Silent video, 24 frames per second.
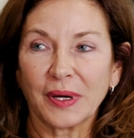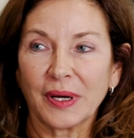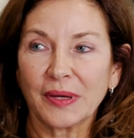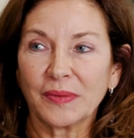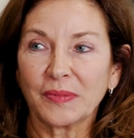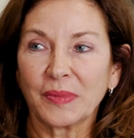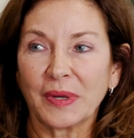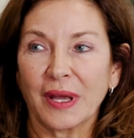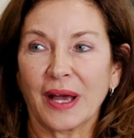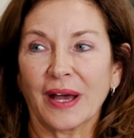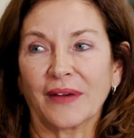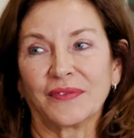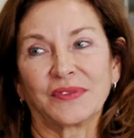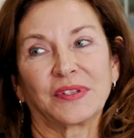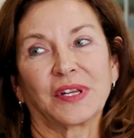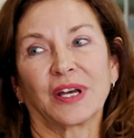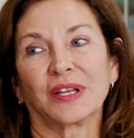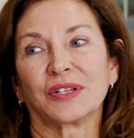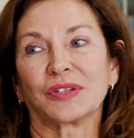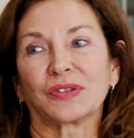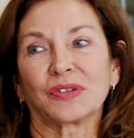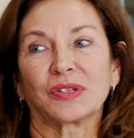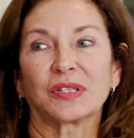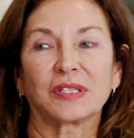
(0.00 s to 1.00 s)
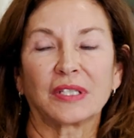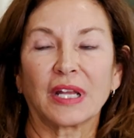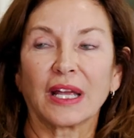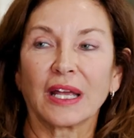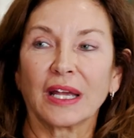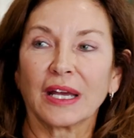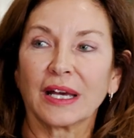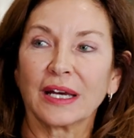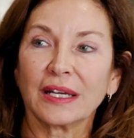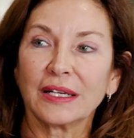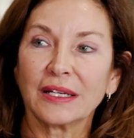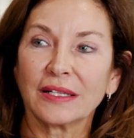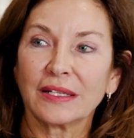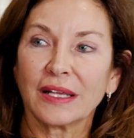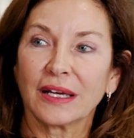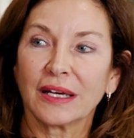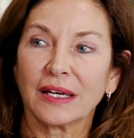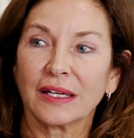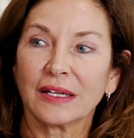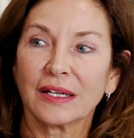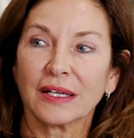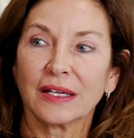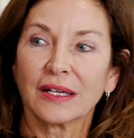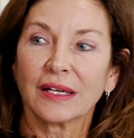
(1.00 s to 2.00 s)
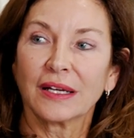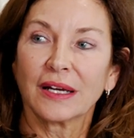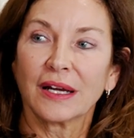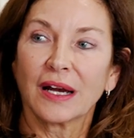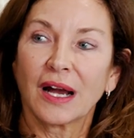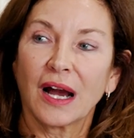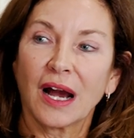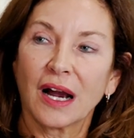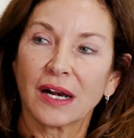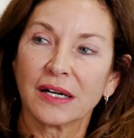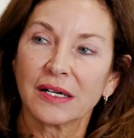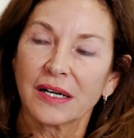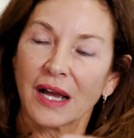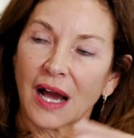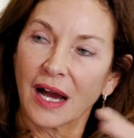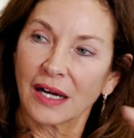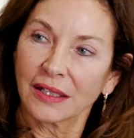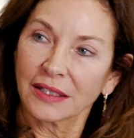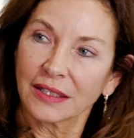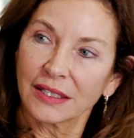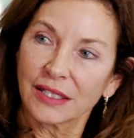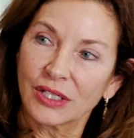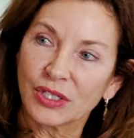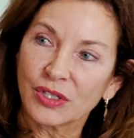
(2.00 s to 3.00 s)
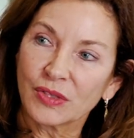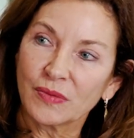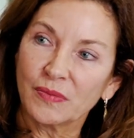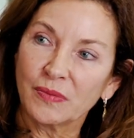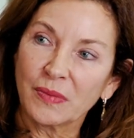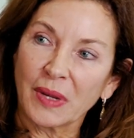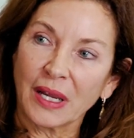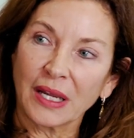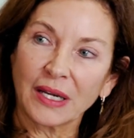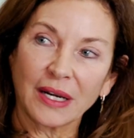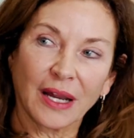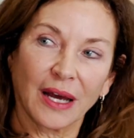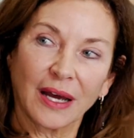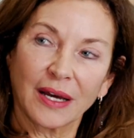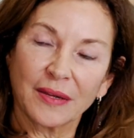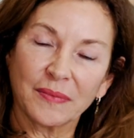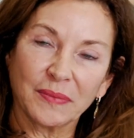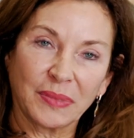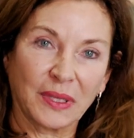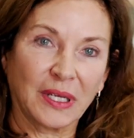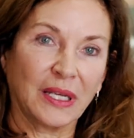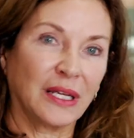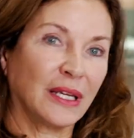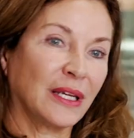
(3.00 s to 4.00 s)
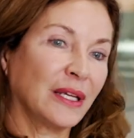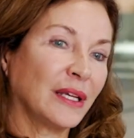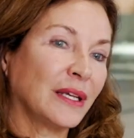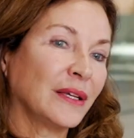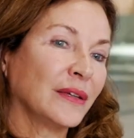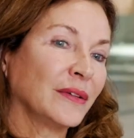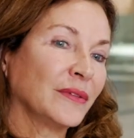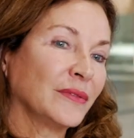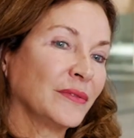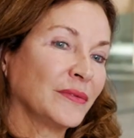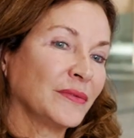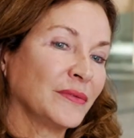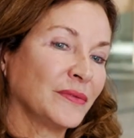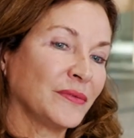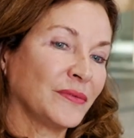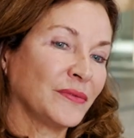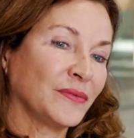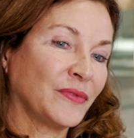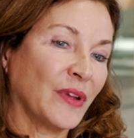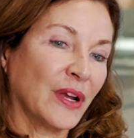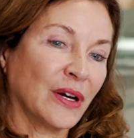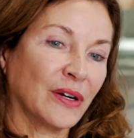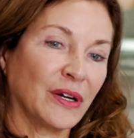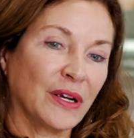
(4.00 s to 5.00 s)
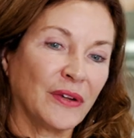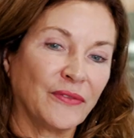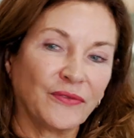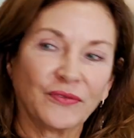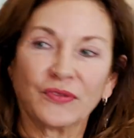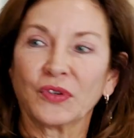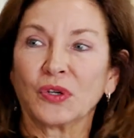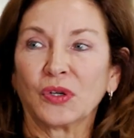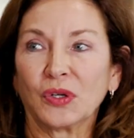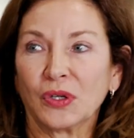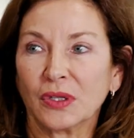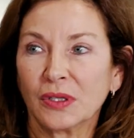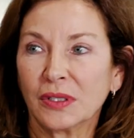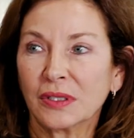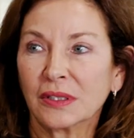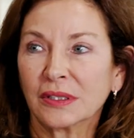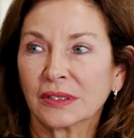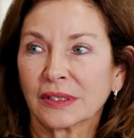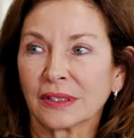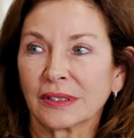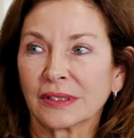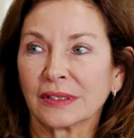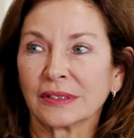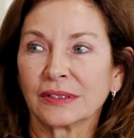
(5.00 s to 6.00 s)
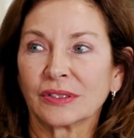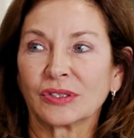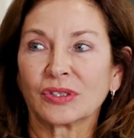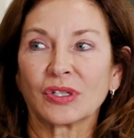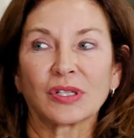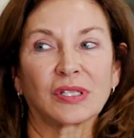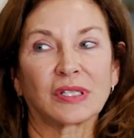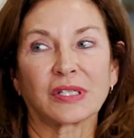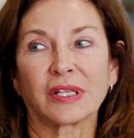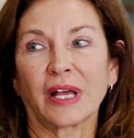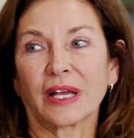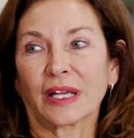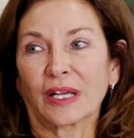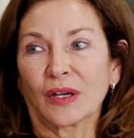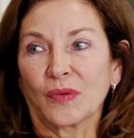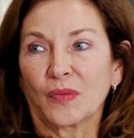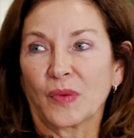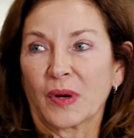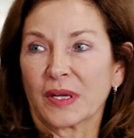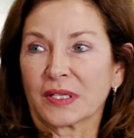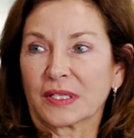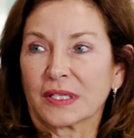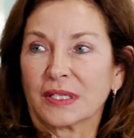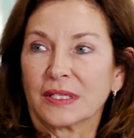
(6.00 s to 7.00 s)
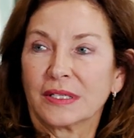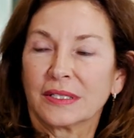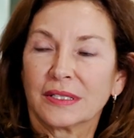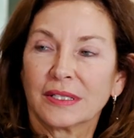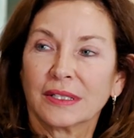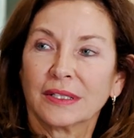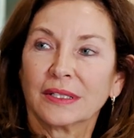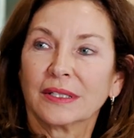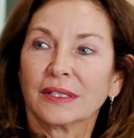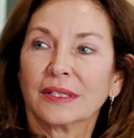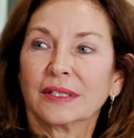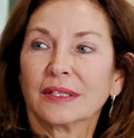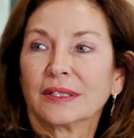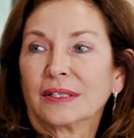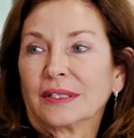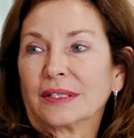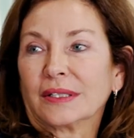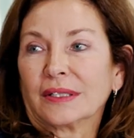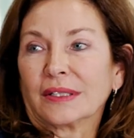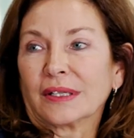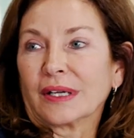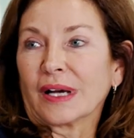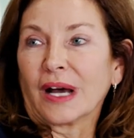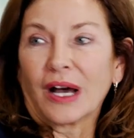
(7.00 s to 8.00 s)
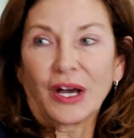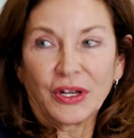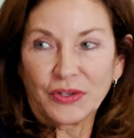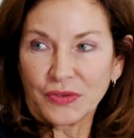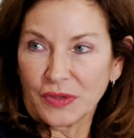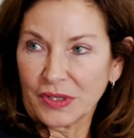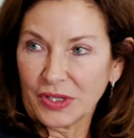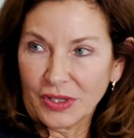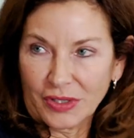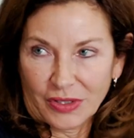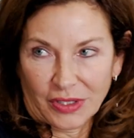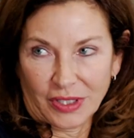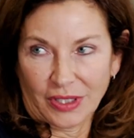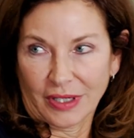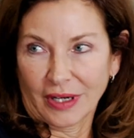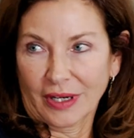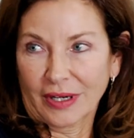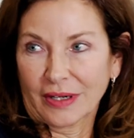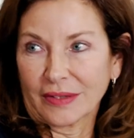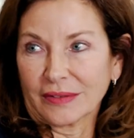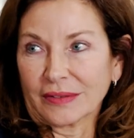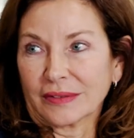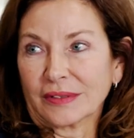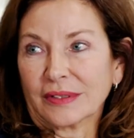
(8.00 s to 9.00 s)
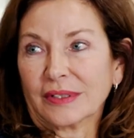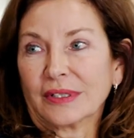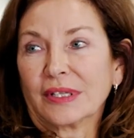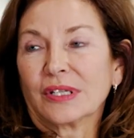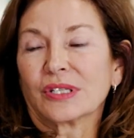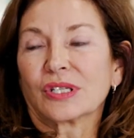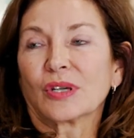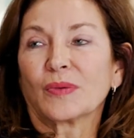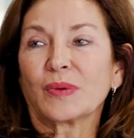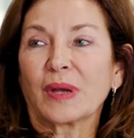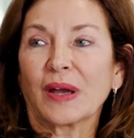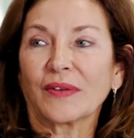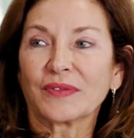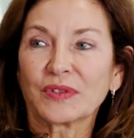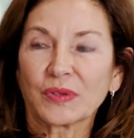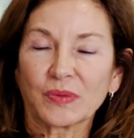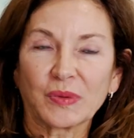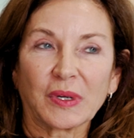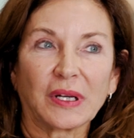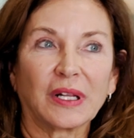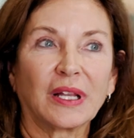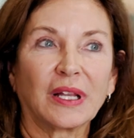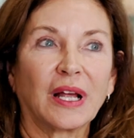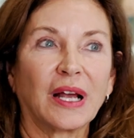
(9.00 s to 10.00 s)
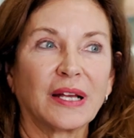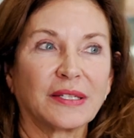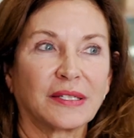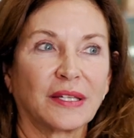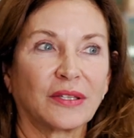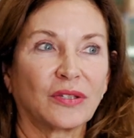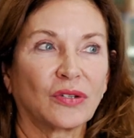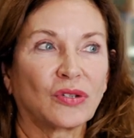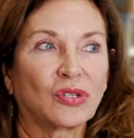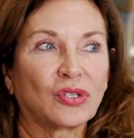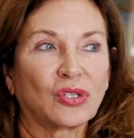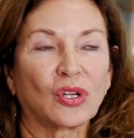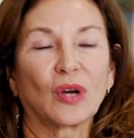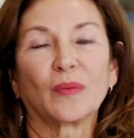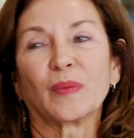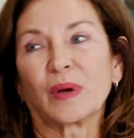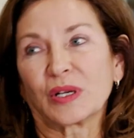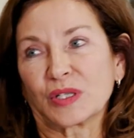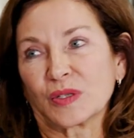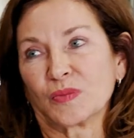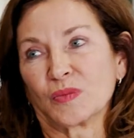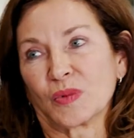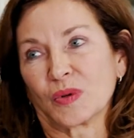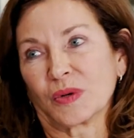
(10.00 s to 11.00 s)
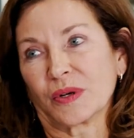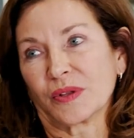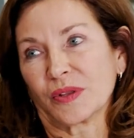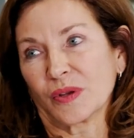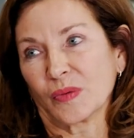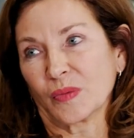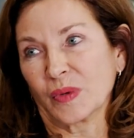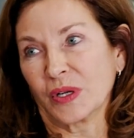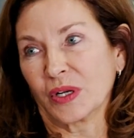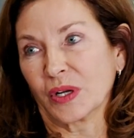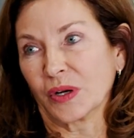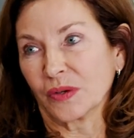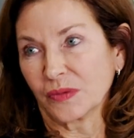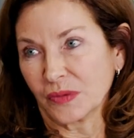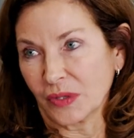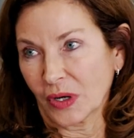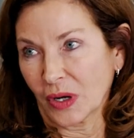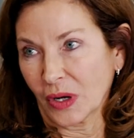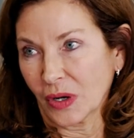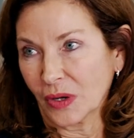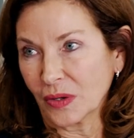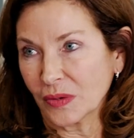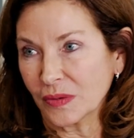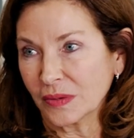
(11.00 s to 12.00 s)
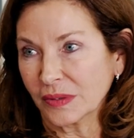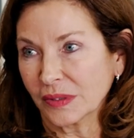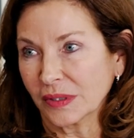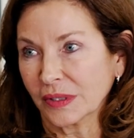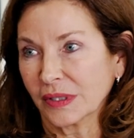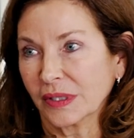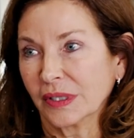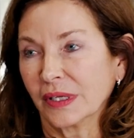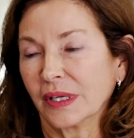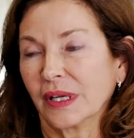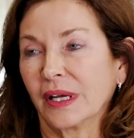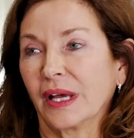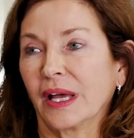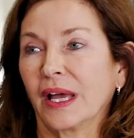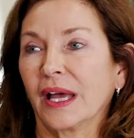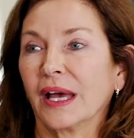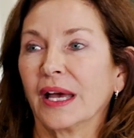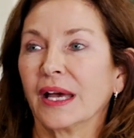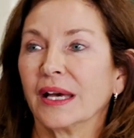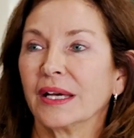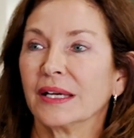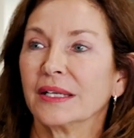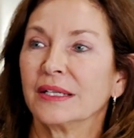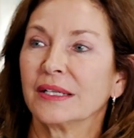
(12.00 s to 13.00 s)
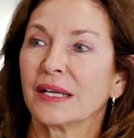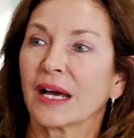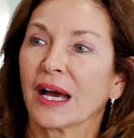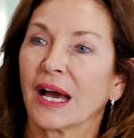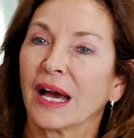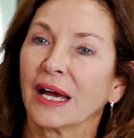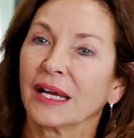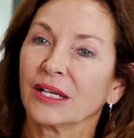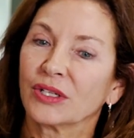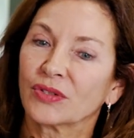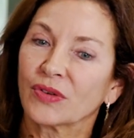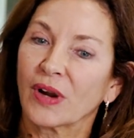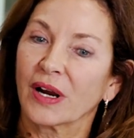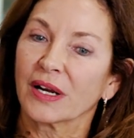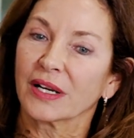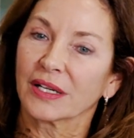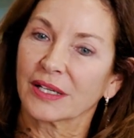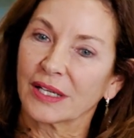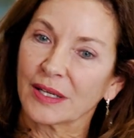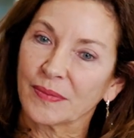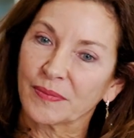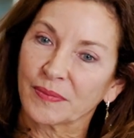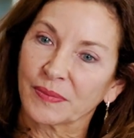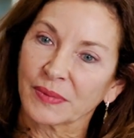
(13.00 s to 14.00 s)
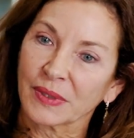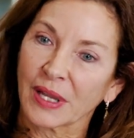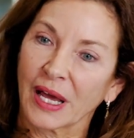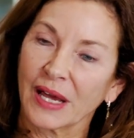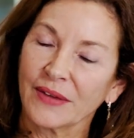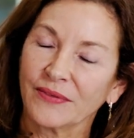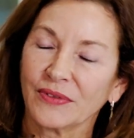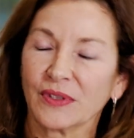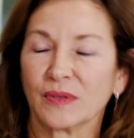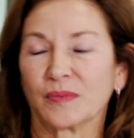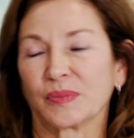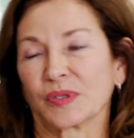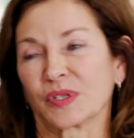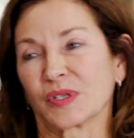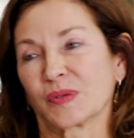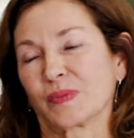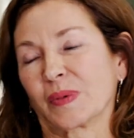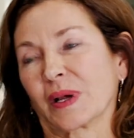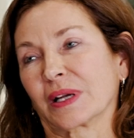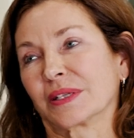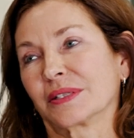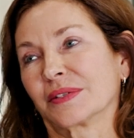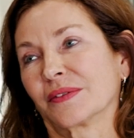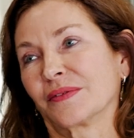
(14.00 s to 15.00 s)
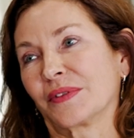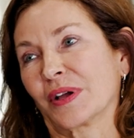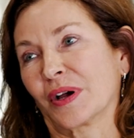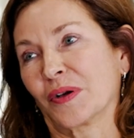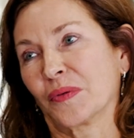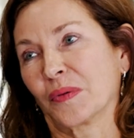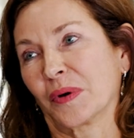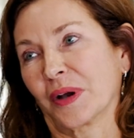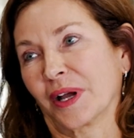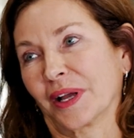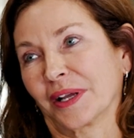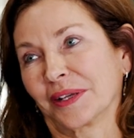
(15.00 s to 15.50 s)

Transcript: But we have to understand that our knowledge may not be very full, just like it wasn't 100 years ago. So we have to realize that there's so much more that we don't know. And I try to keep life in perspective that